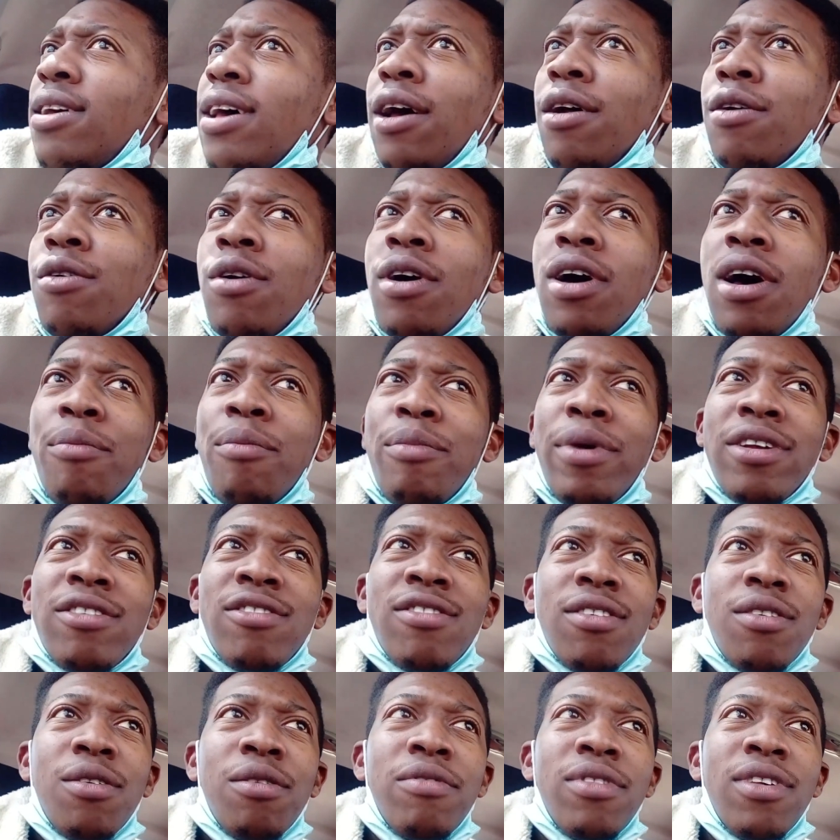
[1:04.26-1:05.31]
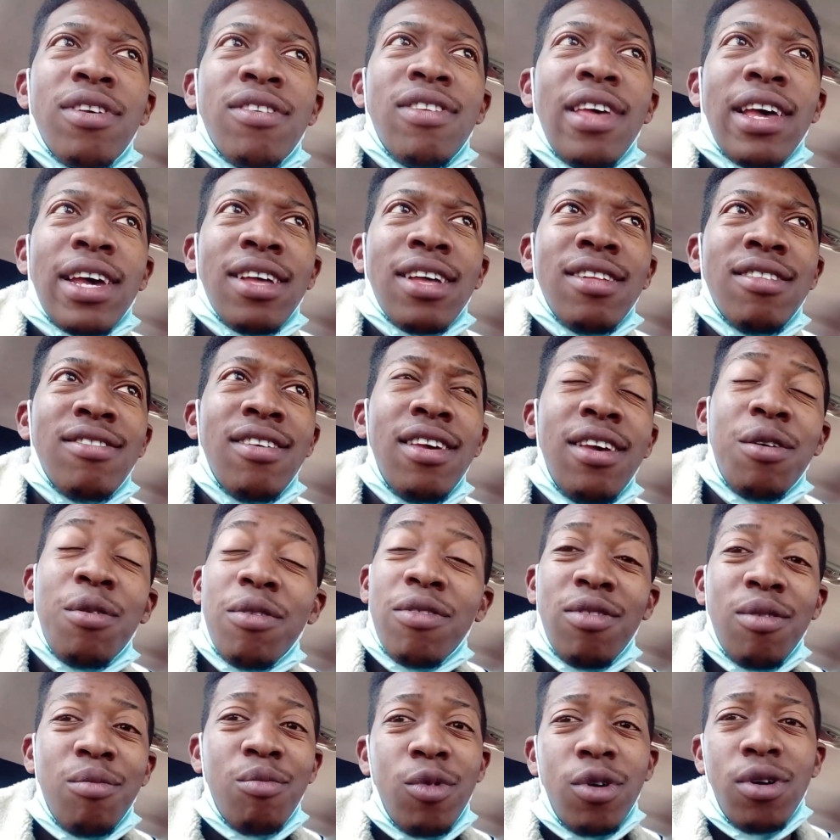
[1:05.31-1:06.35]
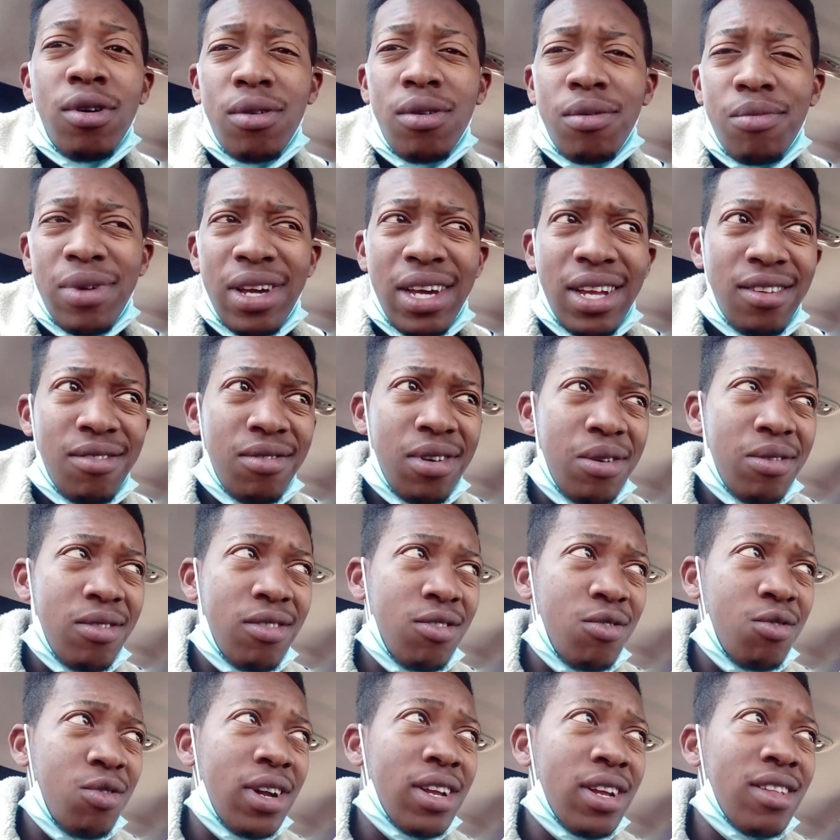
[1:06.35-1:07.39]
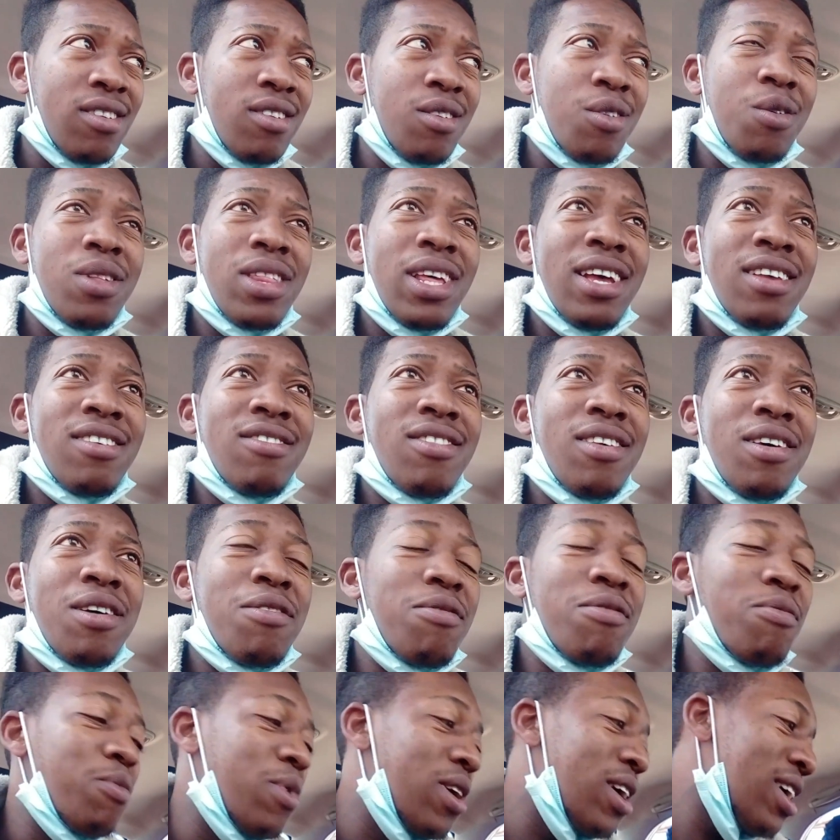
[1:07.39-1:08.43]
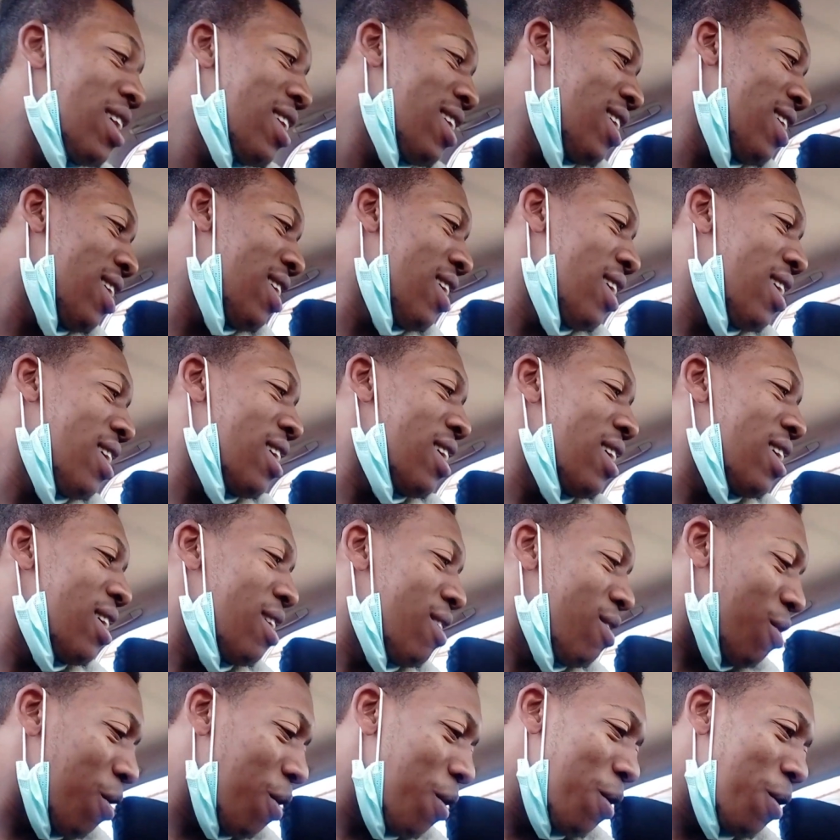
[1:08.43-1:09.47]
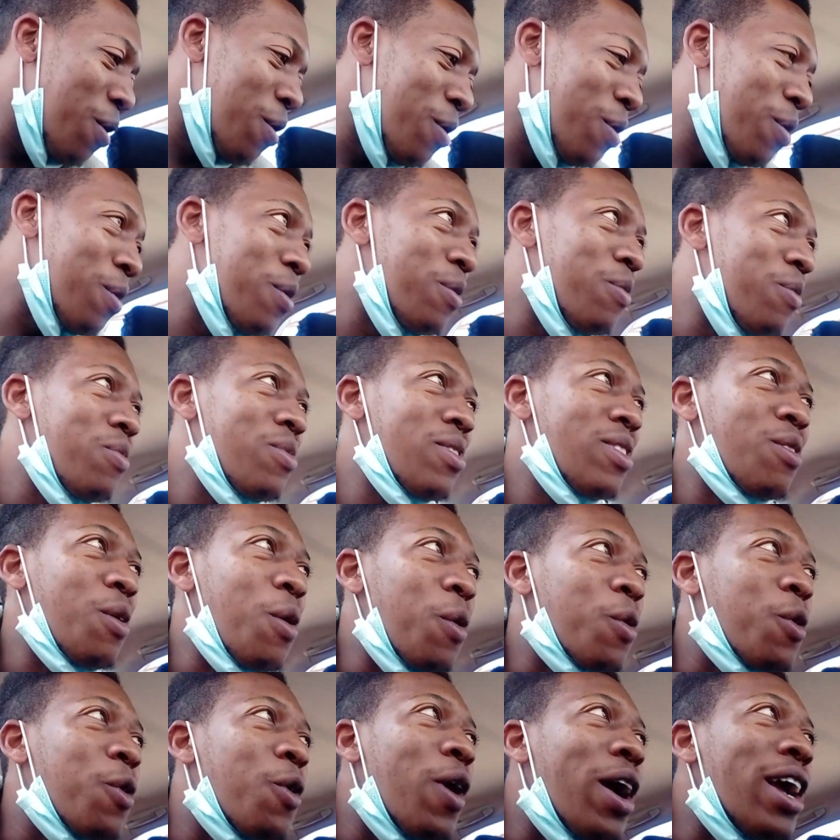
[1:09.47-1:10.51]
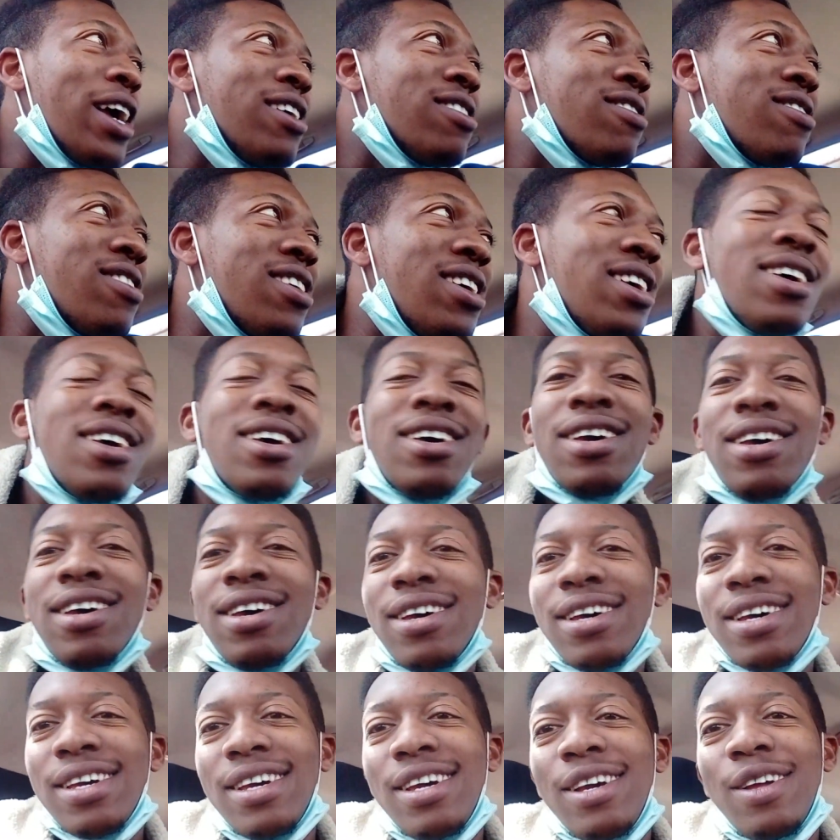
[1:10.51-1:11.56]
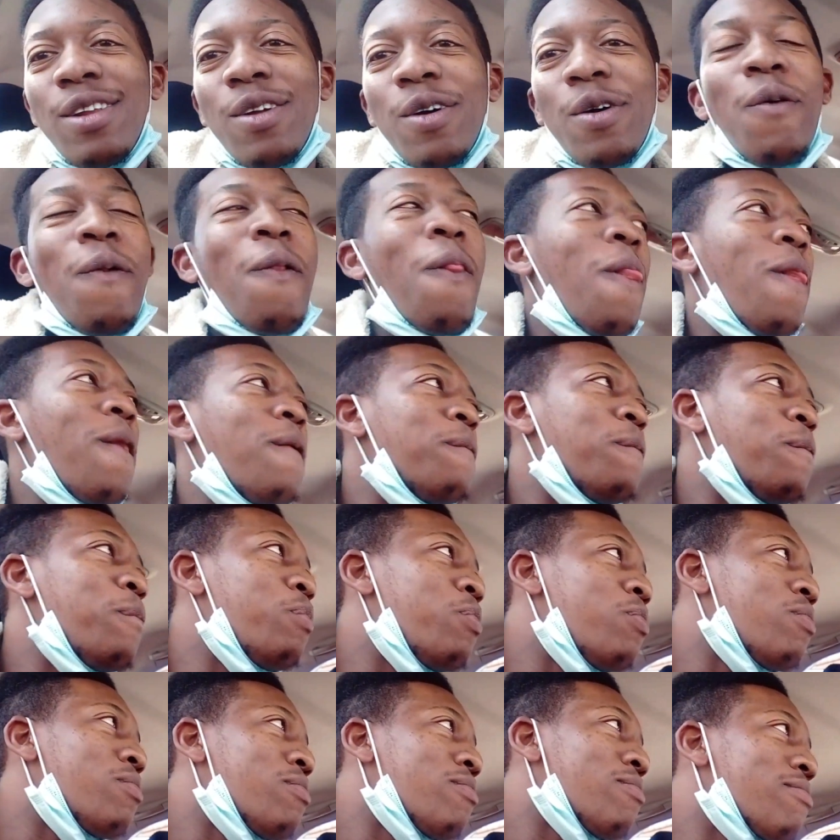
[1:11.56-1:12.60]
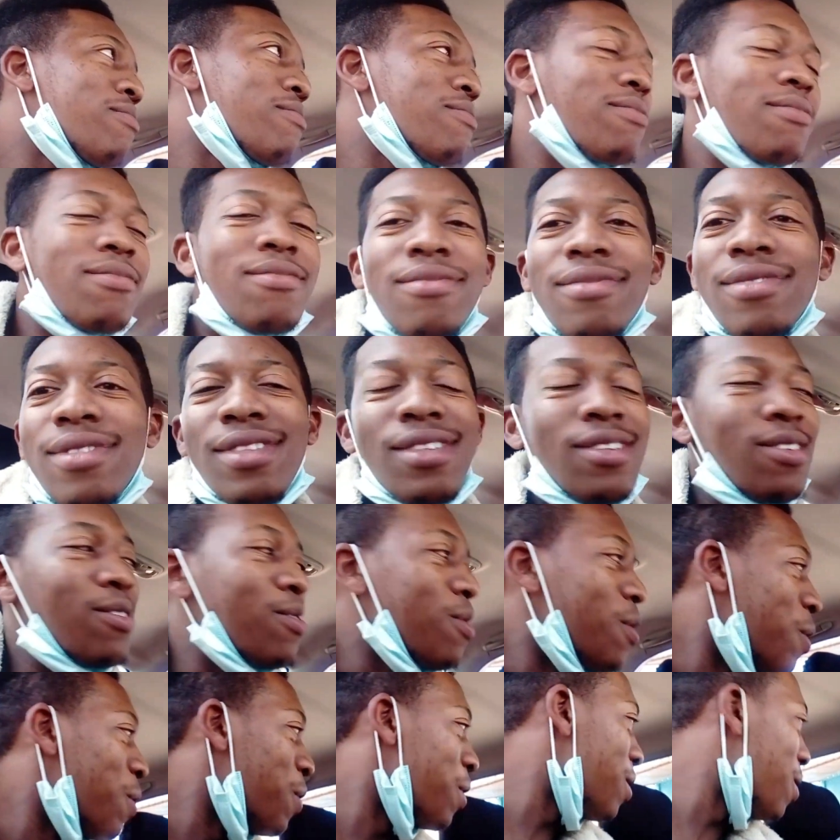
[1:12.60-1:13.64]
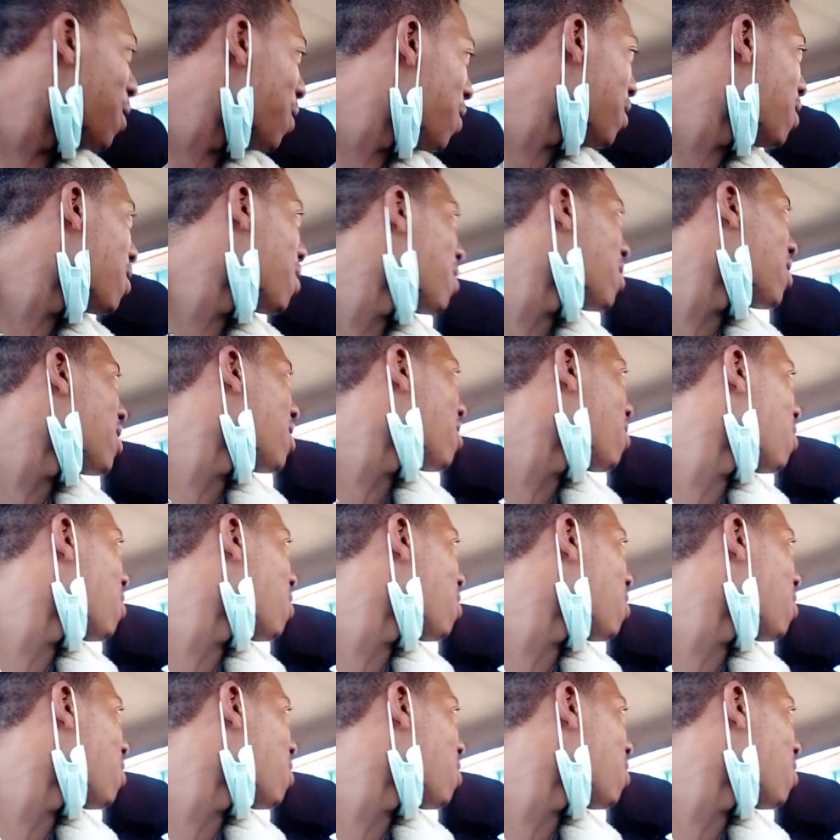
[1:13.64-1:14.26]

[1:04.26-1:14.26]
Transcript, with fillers: i don't know how much of this i can take because the mall man is very strict and all that stuff man it's all it's all crazy you know so you know you know